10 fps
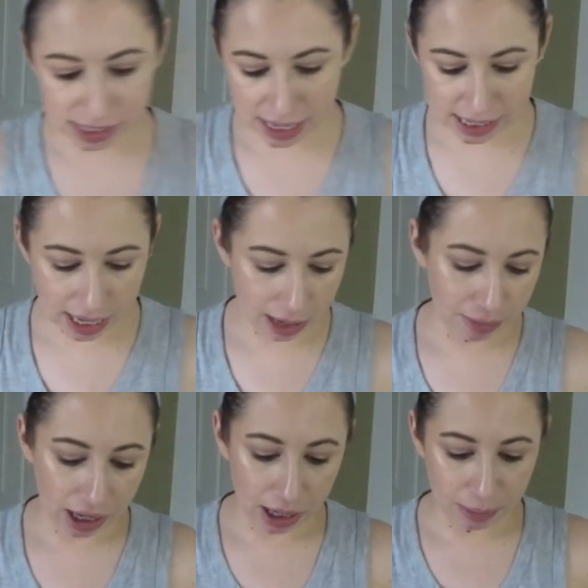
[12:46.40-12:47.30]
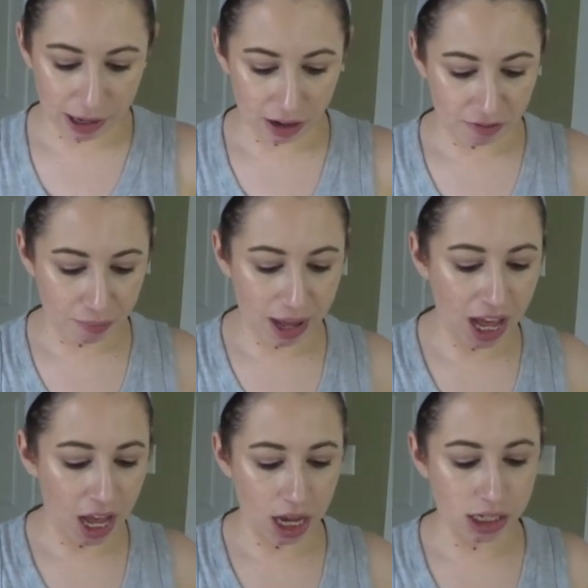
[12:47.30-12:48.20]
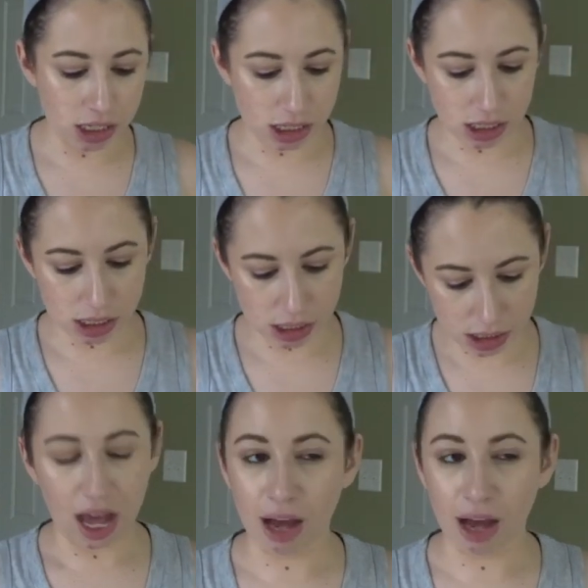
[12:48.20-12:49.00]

last item. I got a pair of pants.